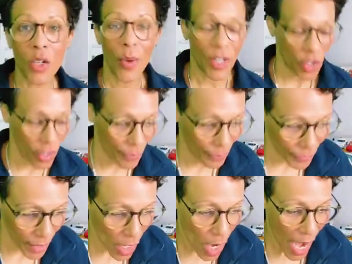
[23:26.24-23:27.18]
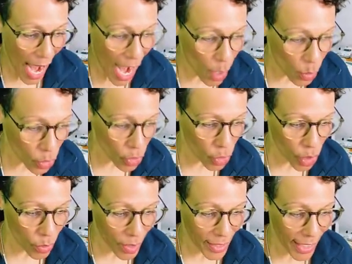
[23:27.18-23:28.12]
question. How should
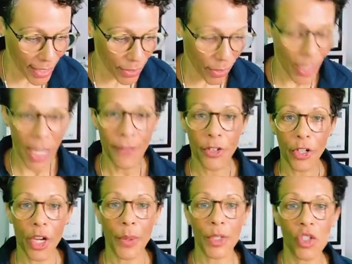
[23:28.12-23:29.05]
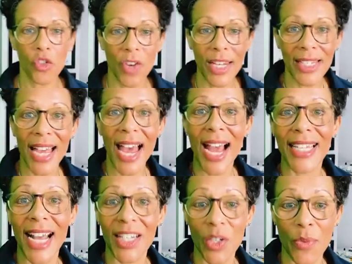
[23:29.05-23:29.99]
you signal if you're going straight ahead
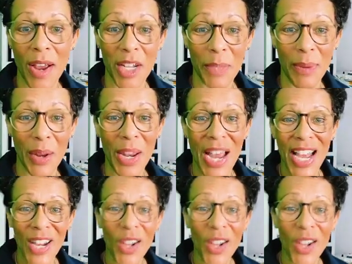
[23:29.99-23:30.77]
at a roundabout?